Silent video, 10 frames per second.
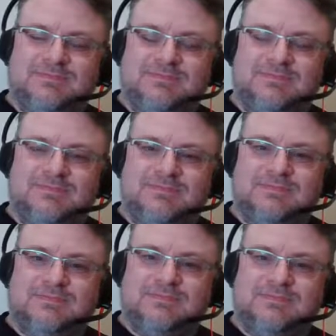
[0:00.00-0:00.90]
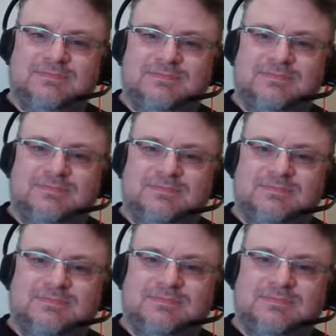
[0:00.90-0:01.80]

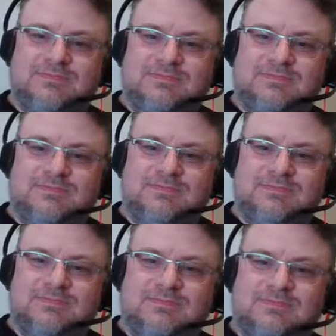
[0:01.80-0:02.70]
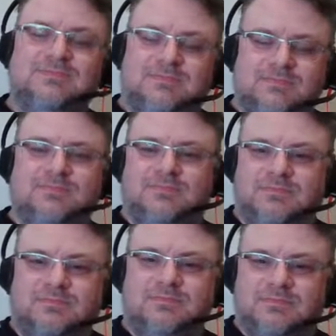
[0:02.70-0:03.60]

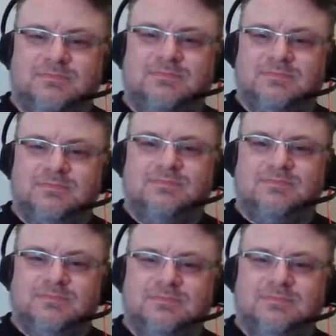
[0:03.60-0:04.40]
No words are spoken by the person on screen.